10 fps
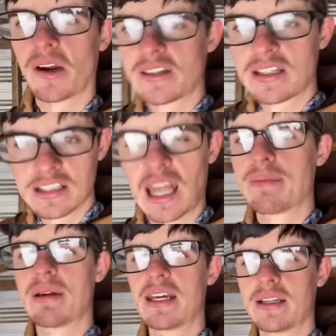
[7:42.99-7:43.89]
He's like
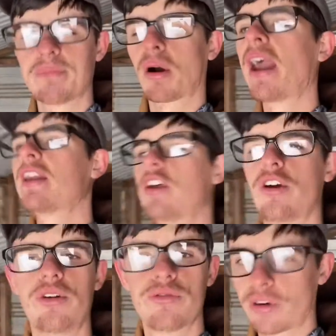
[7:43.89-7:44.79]
me, a brand
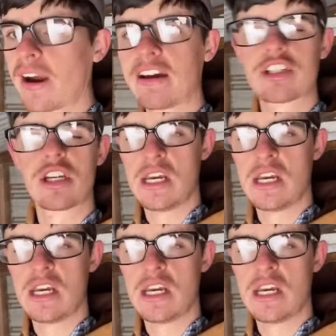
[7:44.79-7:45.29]
new, fresh.